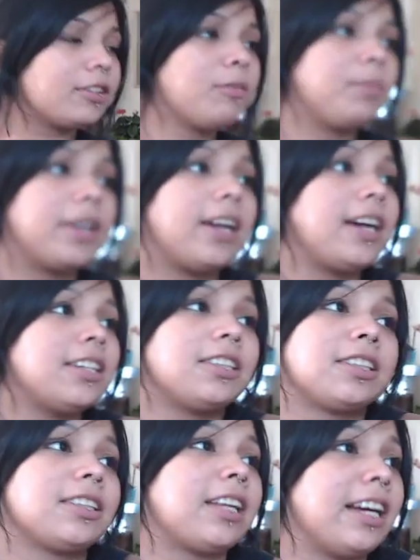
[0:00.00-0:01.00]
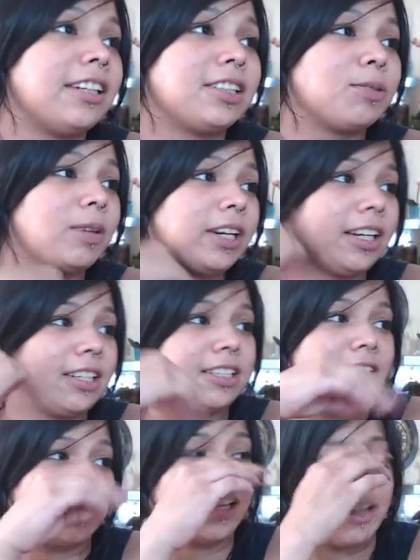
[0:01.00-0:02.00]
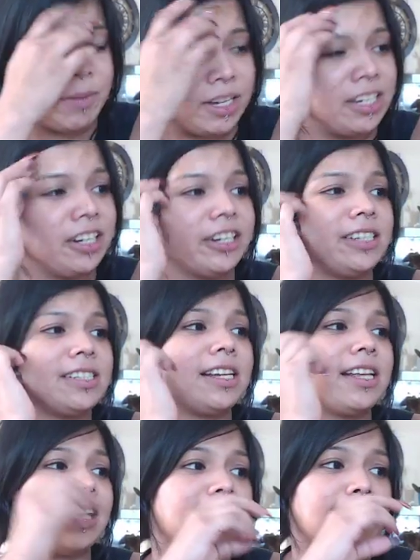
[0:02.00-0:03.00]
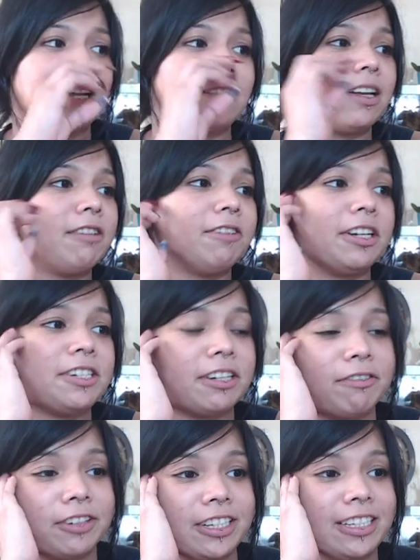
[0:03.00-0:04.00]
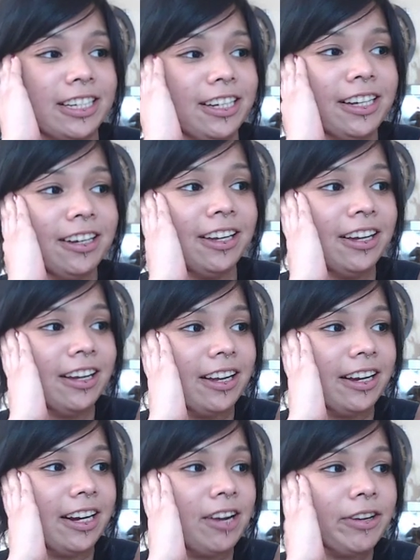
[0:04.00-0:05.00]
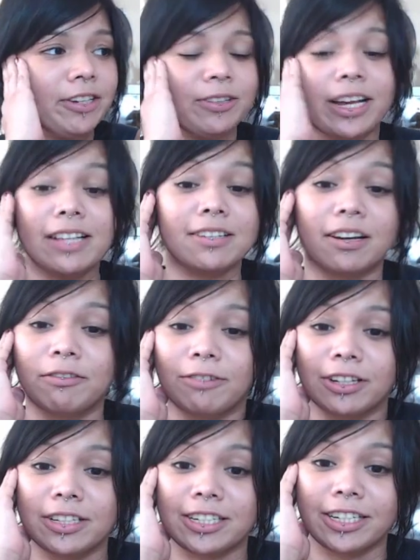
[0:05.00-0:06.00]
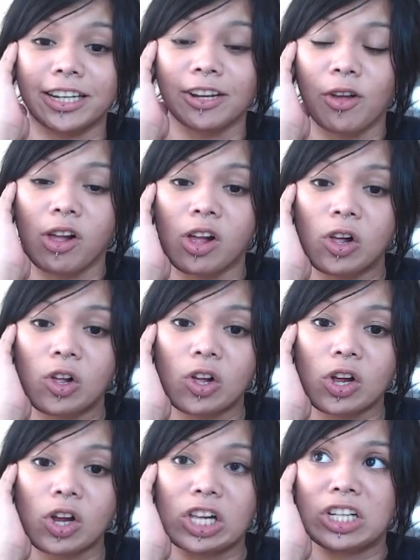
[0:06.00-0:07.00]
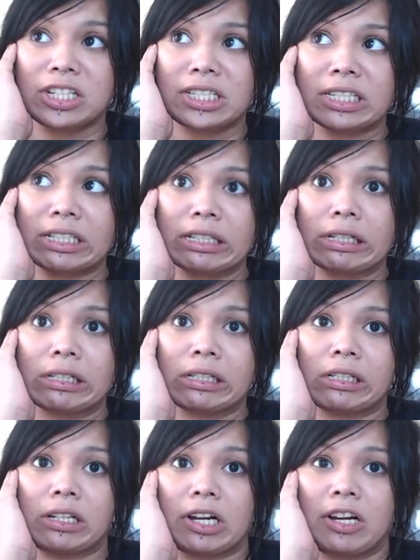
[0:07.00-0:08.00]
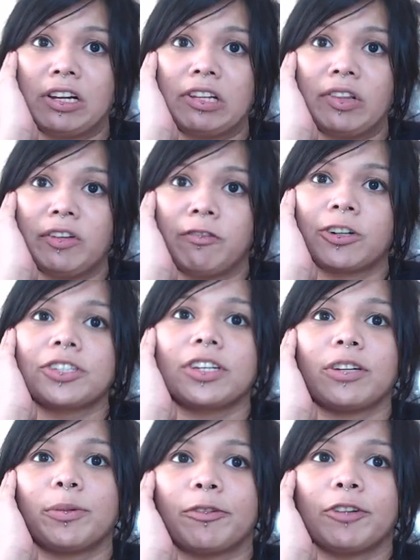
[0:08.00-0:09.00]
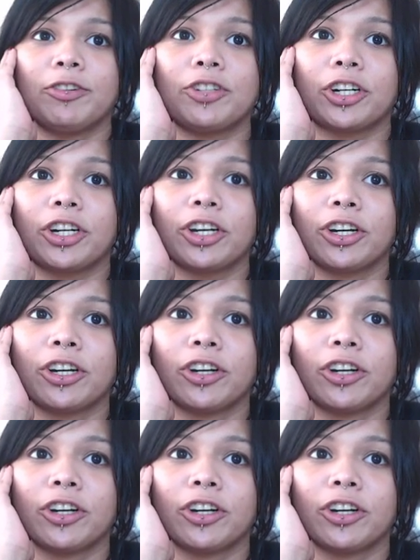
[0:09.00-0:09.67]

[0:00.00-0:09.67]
But I just I just wanted to come on here and say that I love hunting for the D and now I don't get to hunt for the D. At least not in the foreseeable future.